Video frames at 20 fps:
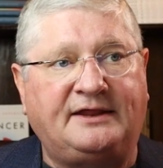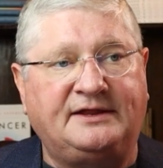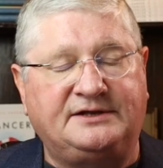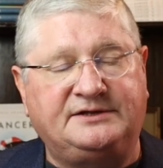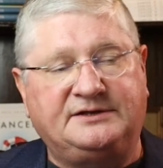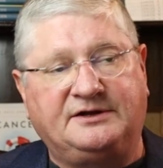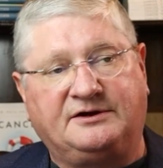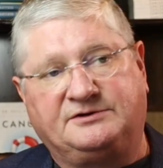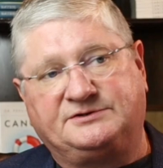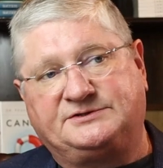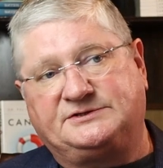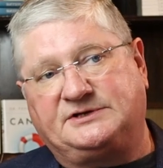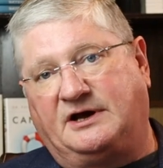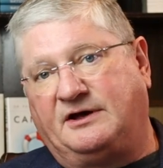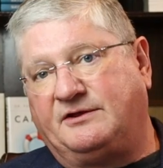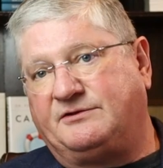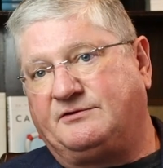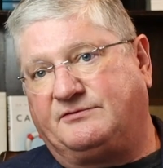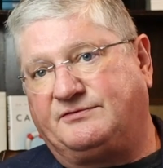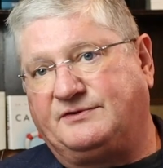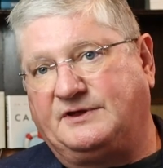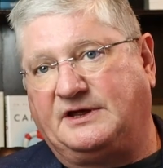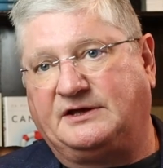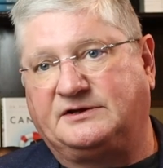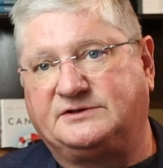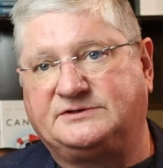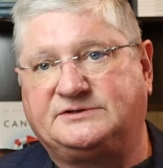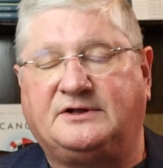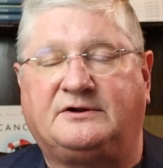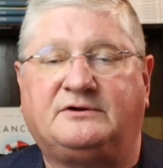And then there's other
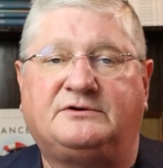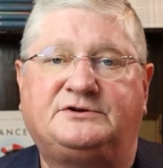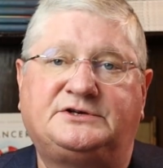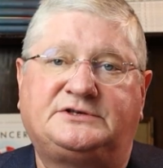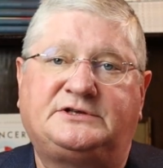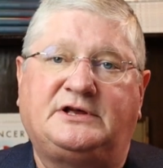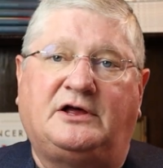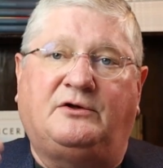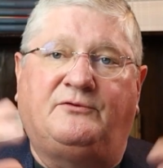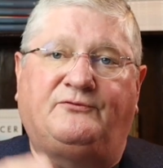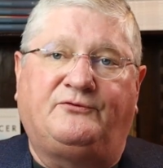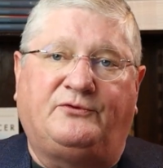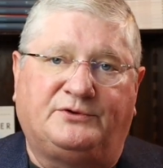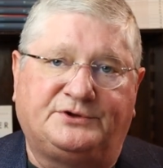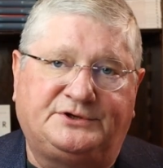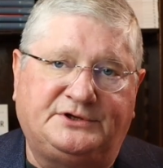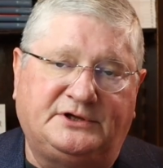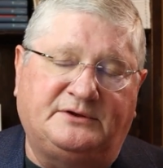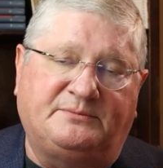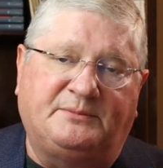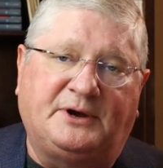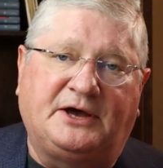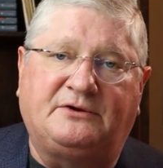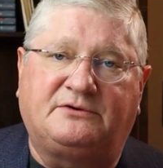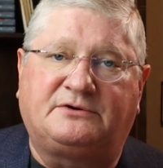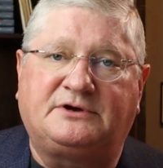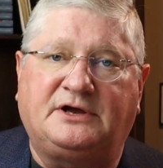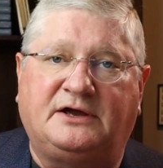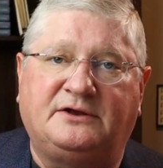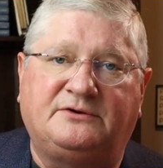things that are just helpful to the
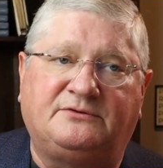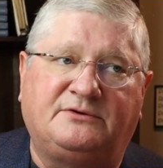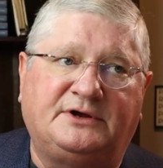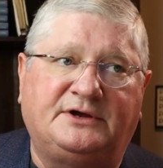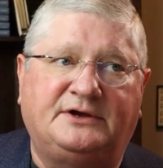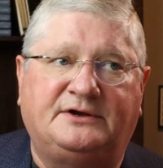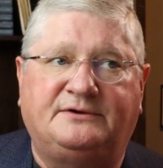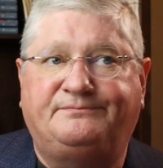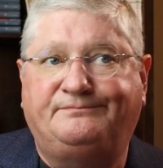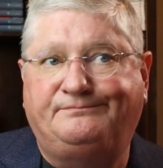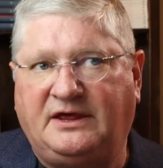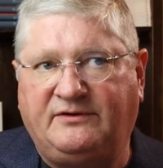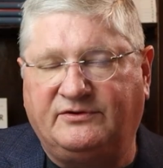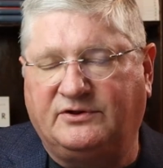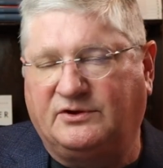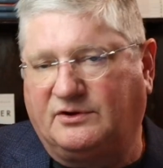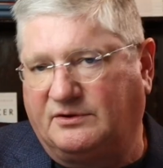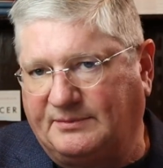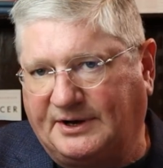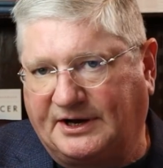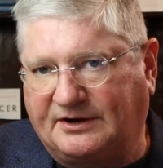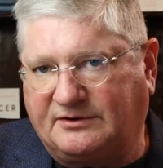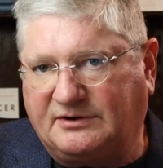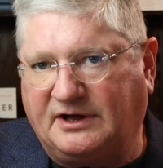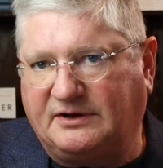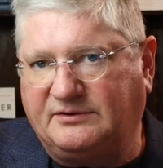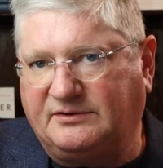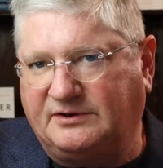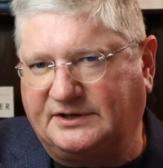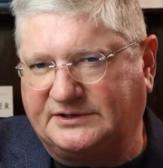mitochondria, even though the
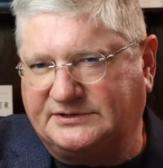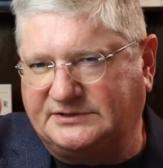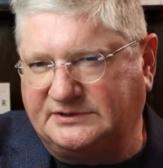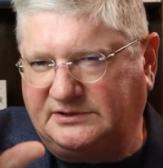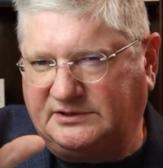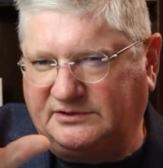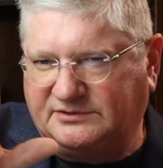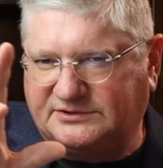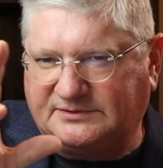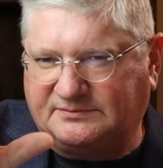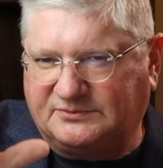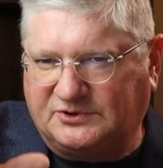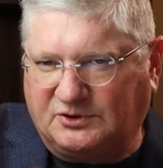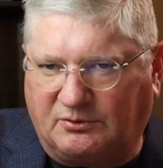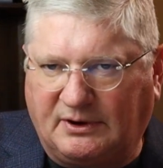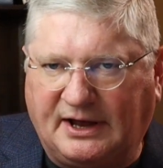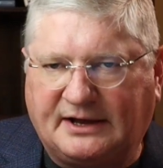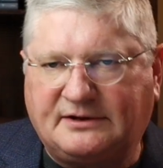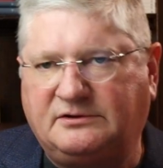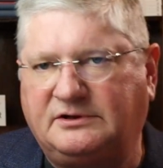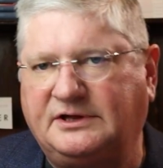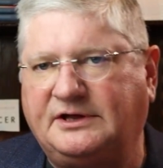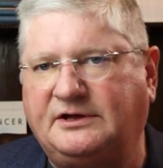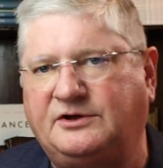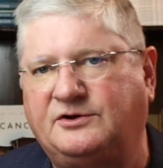mitochondria doesn't use them directly